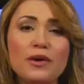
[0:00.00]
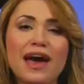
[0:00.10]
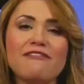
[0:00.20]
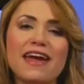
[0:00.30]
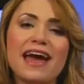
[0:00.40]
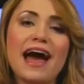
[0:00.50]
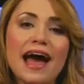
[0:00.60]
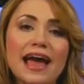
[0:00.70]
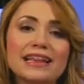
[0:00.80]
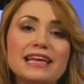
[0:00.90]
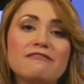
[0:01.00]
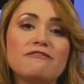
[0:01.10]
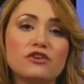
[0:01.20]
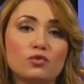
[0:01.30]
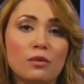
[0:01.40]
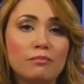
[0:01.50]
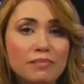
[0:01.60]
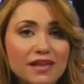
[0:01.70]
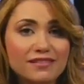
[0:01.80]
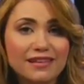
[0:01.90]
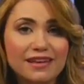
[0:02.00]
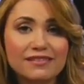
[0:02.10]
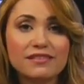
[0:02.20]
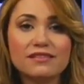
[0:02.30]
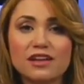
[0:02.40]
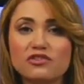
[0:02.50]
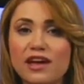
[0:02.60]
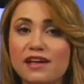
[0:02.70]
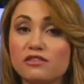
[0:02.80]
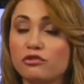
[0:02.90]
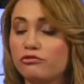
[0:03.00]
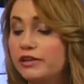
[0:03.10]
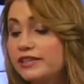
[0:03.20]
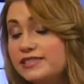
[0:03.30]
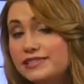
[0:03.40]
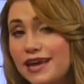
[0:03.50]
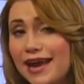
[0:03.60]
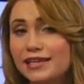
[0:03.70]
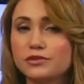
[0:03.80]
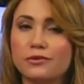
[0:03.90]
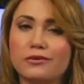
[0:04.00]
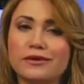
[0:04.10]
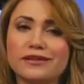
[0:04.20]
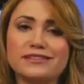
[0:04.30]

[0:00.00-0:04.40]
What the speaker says: have a highly visual business, such as real estate or